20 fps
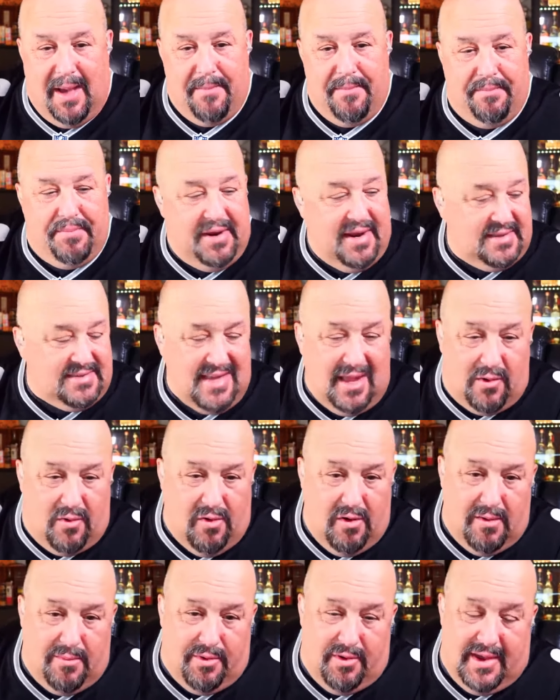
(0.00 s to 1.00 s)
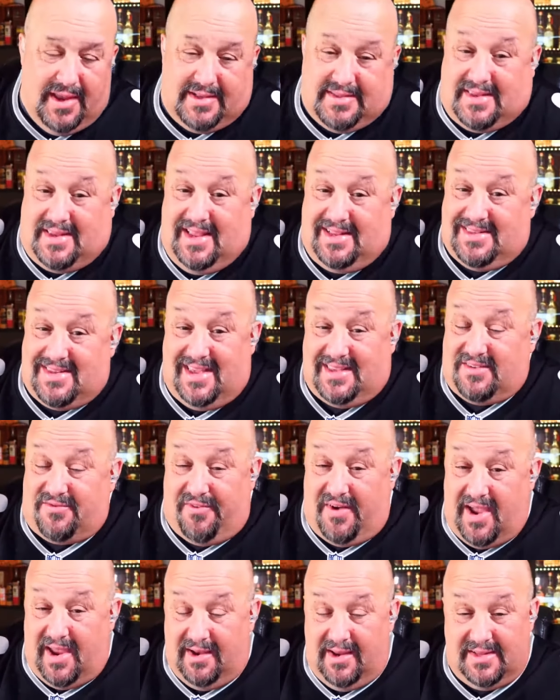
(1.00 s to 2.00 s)
but it's not horrible. It tastes
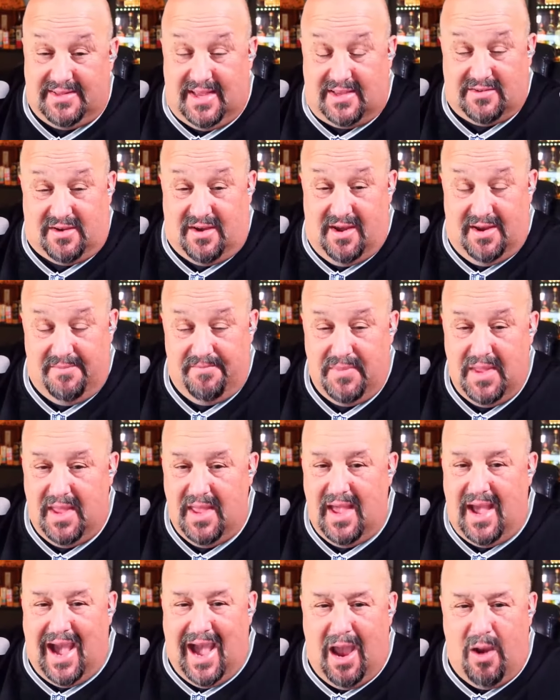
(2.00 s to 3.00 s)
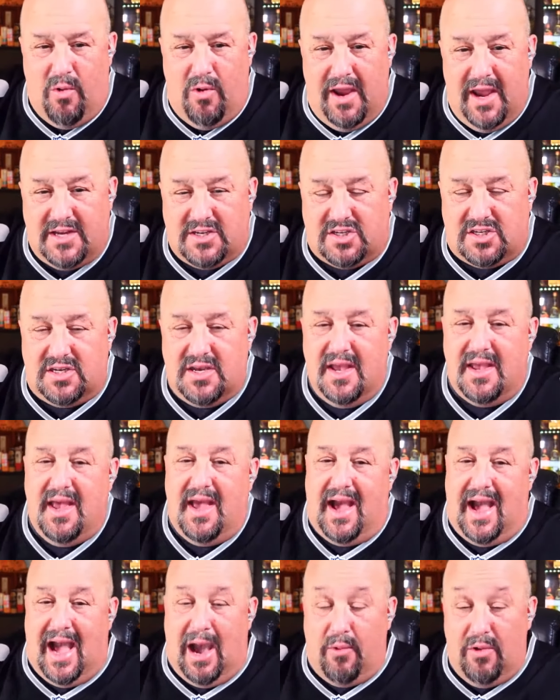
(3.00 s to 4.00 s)
fine. It tastes good. I
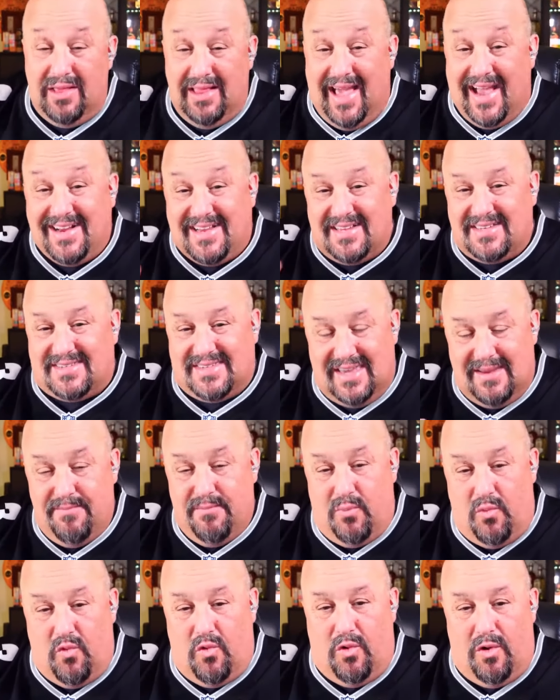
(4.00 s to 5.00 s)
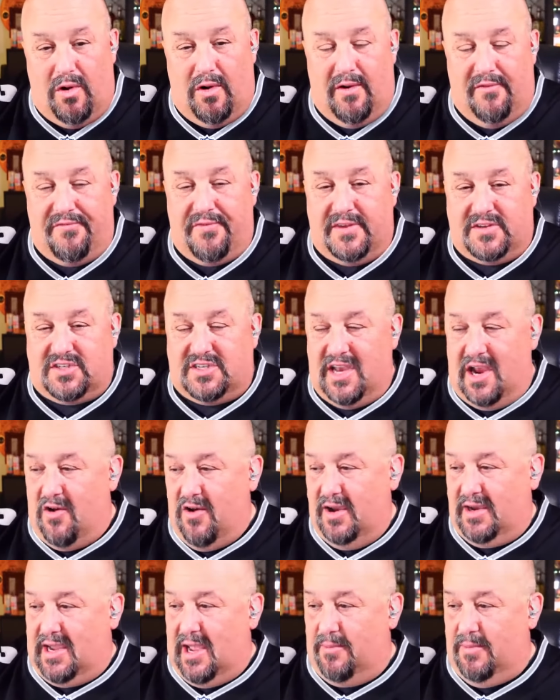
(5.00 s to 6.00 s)
would like to see more of the
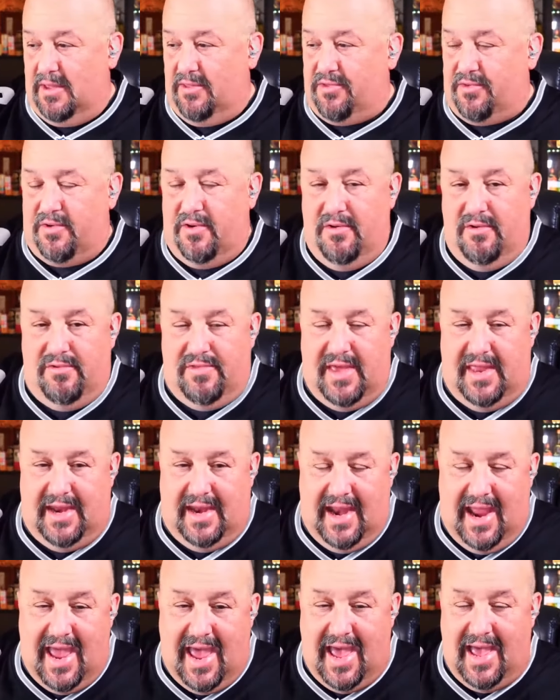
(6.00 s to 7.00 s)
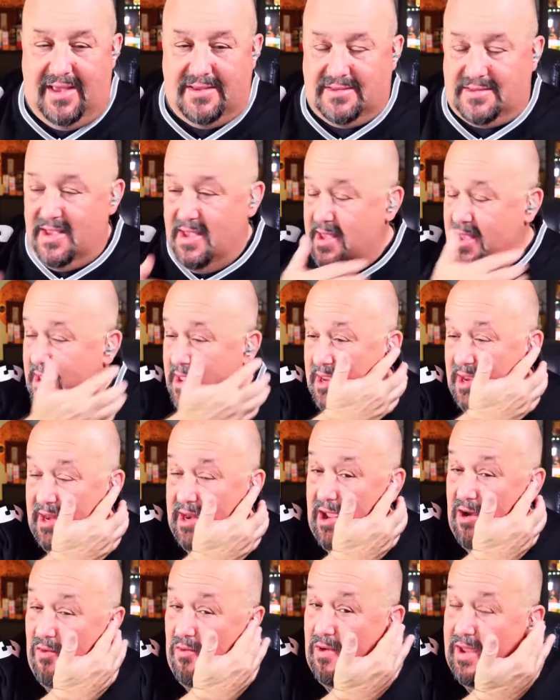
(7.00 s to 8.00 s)
sherry coming through than it has.
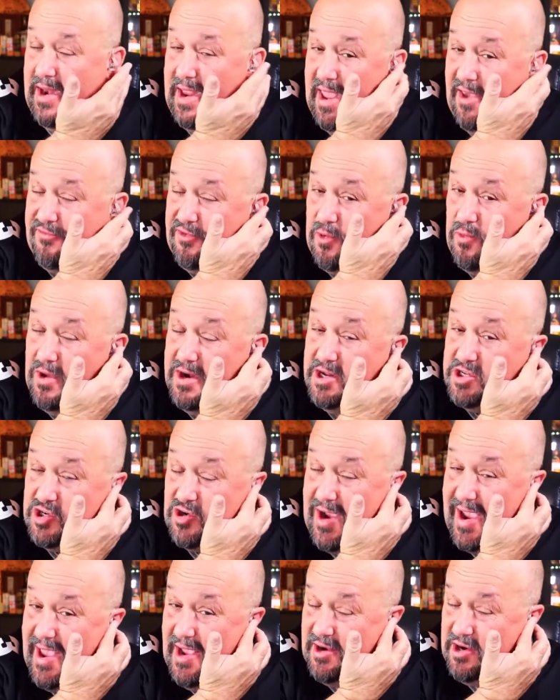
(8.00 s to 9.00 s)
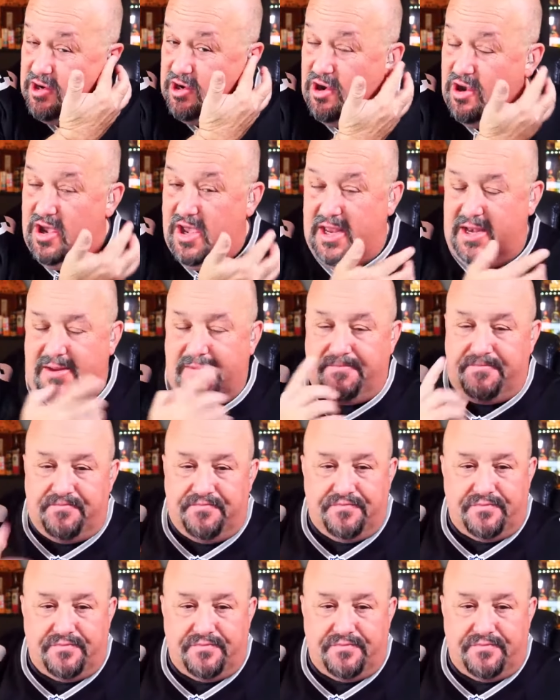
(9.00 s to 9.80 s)
You know, if you want to try a good